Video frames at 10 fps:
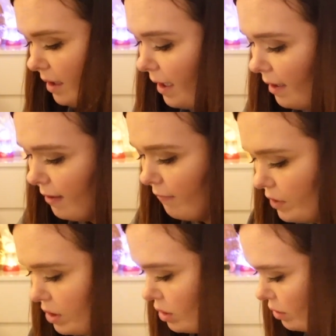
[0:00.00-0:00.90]

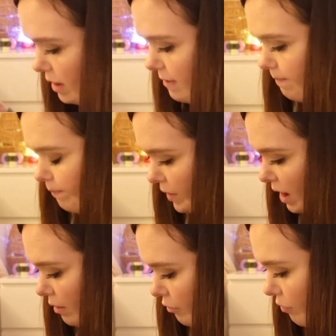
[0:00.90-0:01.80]
I've done it.
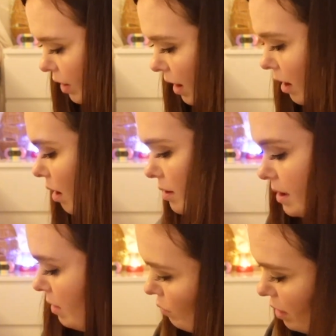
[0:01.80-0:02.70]
I can't
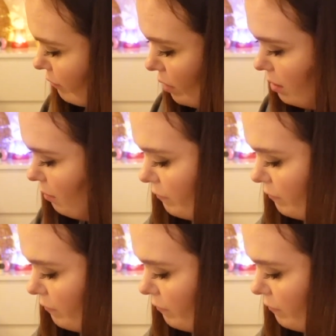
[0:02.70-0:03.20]
say what I've got him,